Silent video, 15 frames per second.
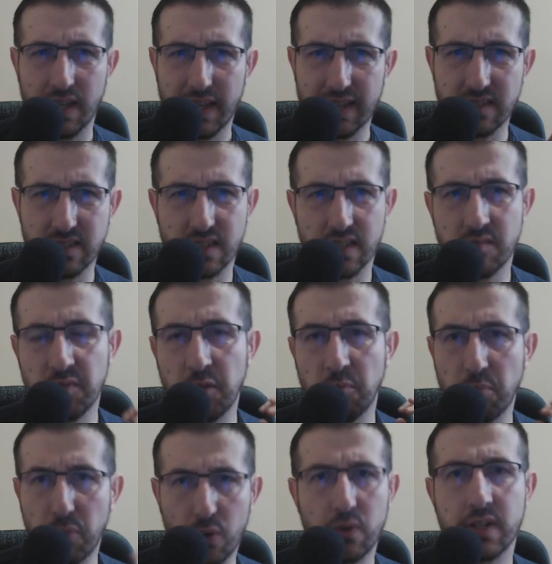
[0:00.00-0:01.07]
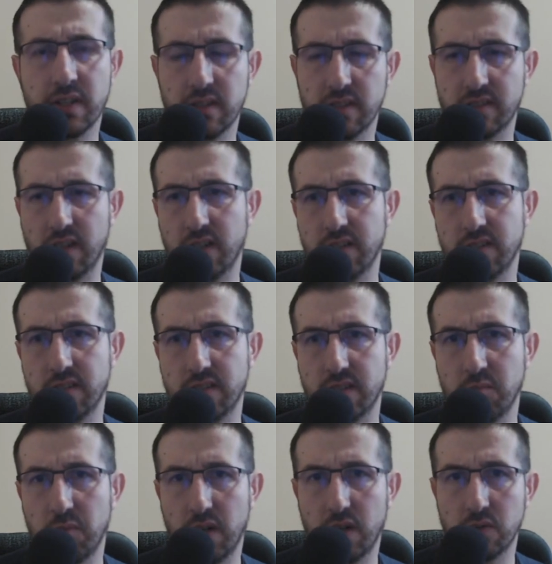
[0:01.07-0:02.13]
extremely boring discussions
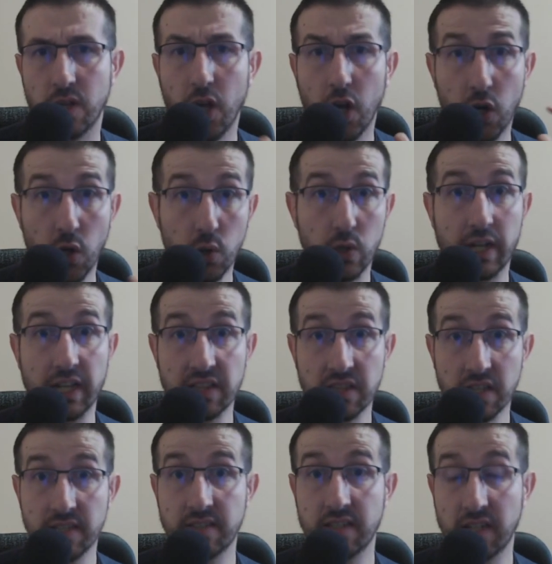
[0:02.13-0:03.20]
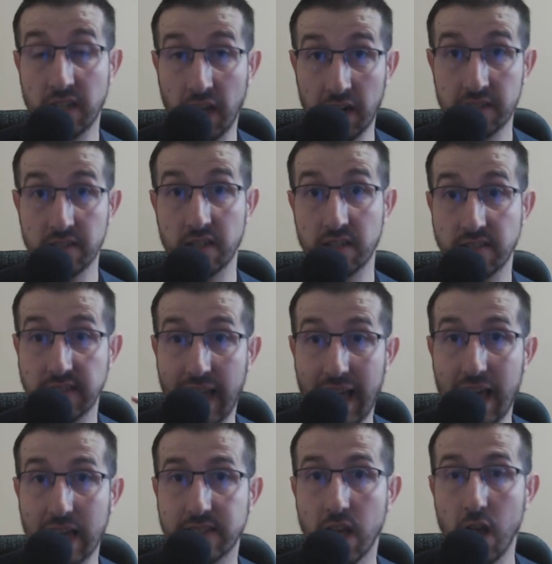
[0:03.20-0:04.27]
about, look at this character
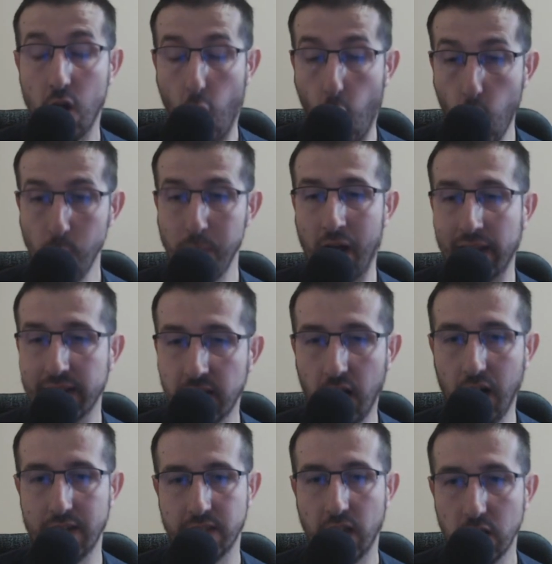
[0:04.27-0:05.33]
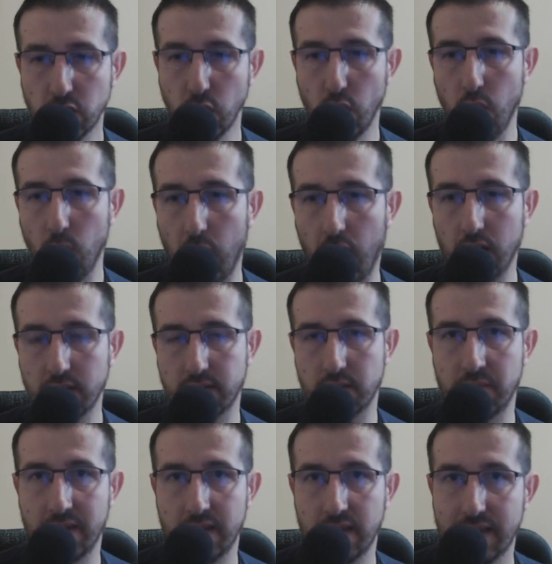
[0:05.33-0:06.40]
stats, oh my god, so awesome.